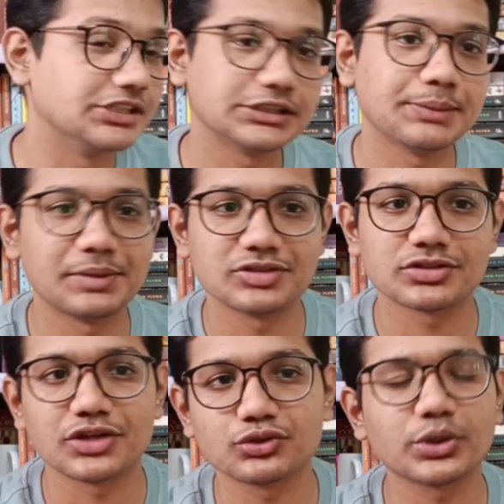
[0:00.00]
paced, guys,
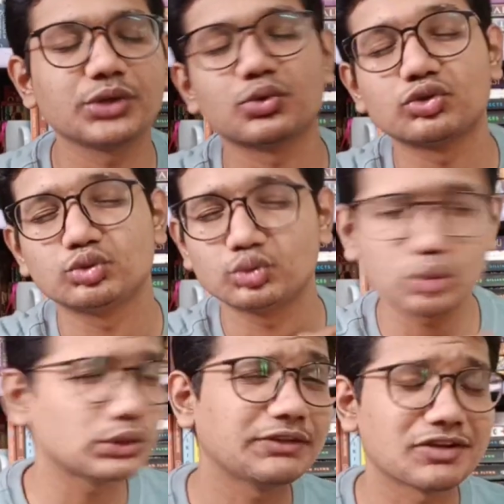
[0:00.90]
okay? It was totally
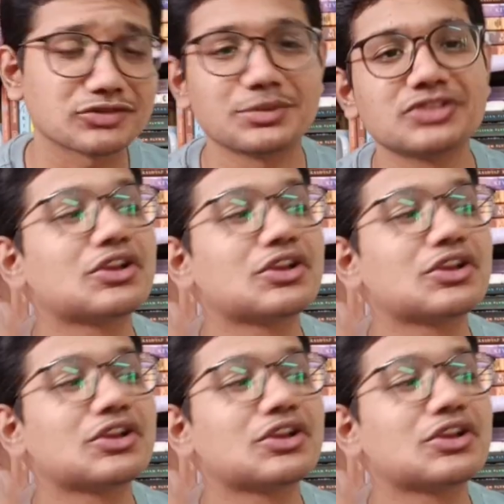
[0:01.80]
fast-paced